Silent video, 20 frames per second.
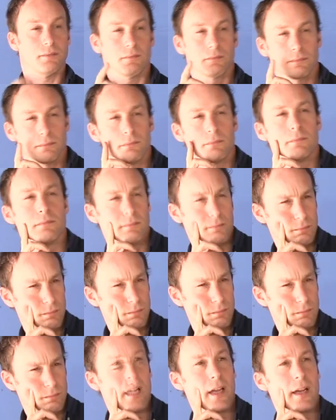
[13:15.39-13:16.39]
Mm
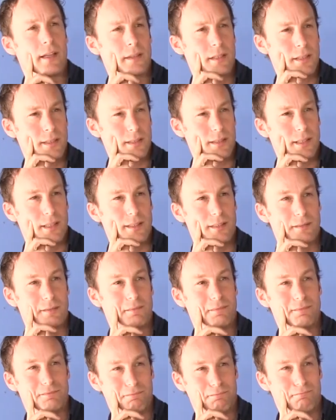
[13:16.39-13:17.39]
-hmm, I understand.
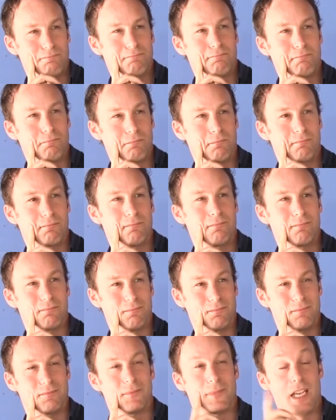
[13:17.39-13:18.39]
Mm -hmm, mm
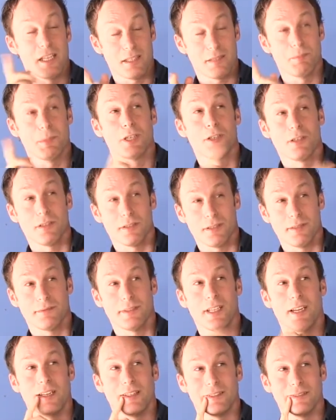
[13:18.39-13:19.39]
-hmm. That's because of
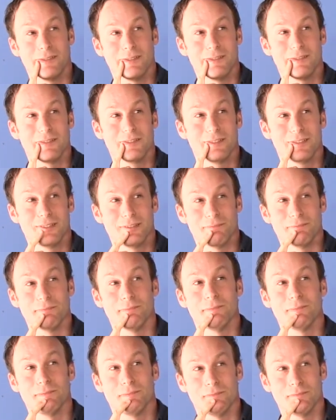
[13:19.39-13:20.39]
that.
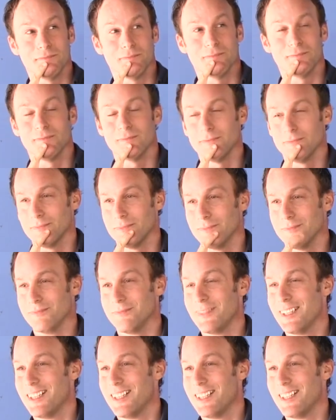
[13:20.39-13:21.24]
Mm-hmm, mm-hmm, mm-hmm.